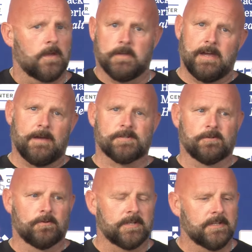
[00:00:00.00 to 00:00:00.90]
Yeah,
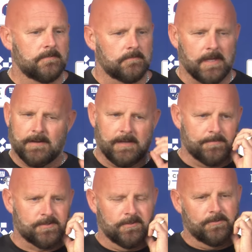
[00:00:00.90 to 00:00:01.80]

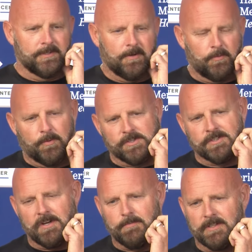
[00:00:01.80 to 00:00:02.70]
absolutely. And we were
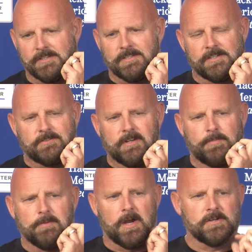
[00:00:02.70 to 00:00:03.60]
just talking about this yesterday.
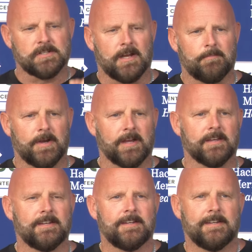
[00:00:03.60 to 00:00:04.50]
B. Marsh stopped by.
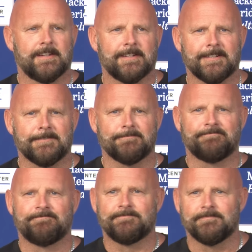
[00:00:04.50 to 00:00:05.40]

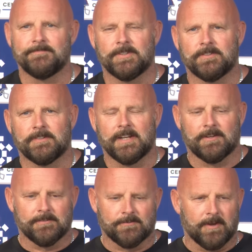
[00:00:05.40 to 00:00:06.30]
You know, got
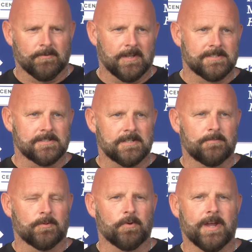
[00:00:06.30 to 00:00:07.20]
a great
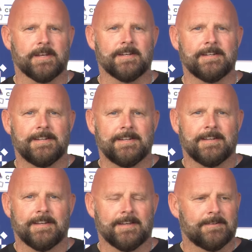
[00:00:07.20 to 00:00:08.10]
relationship with Brandon,
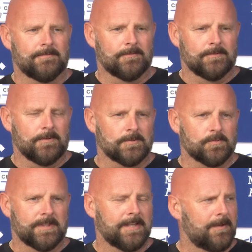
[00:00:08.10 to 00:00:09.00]
and you know, was
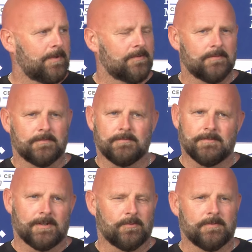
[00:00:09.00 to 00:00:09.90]
with him, and
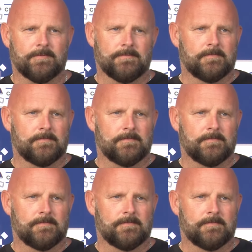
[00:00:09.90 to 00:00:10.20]
you know, we've